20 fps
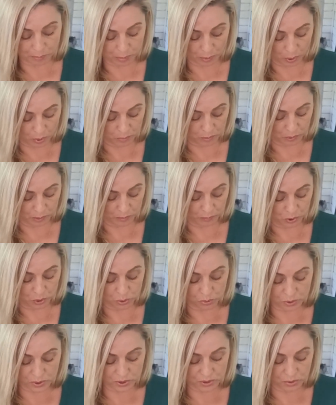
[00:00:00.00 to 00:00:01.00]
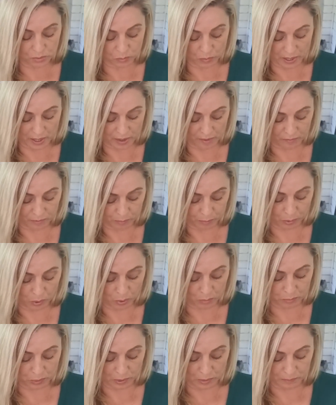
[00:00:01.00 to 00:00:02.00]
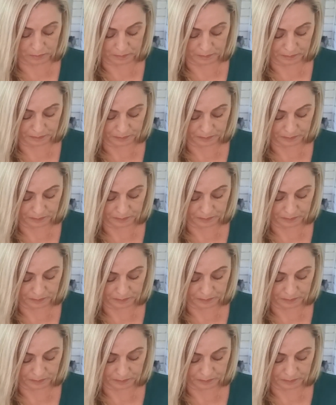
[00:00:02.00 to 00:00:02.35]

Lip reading: a problem. Houston, we have a problem.